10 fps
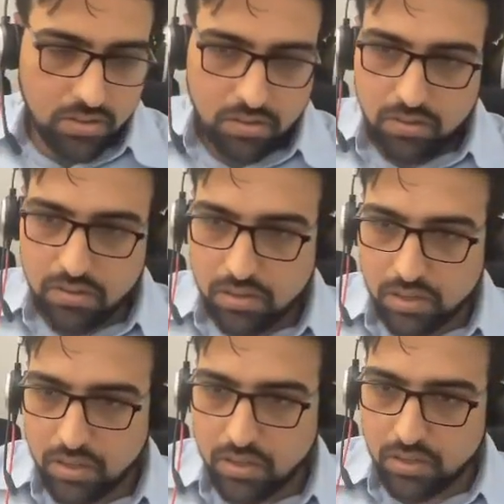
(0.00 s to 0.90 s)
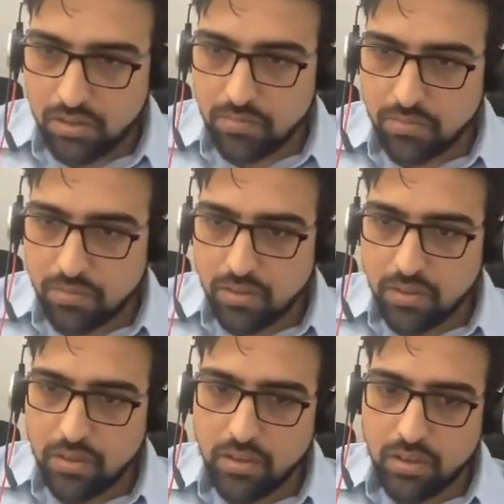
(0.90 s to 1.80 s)
All right.
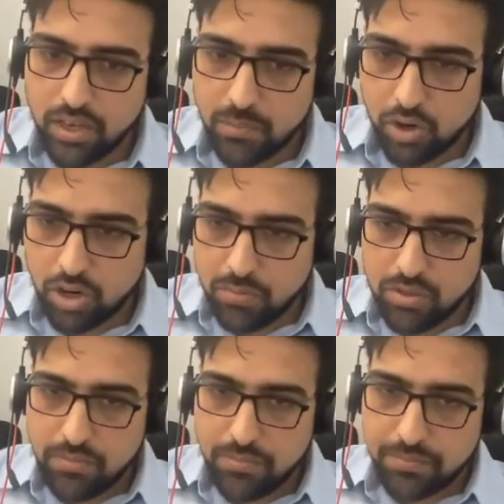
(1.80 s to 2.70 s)
Am I audible?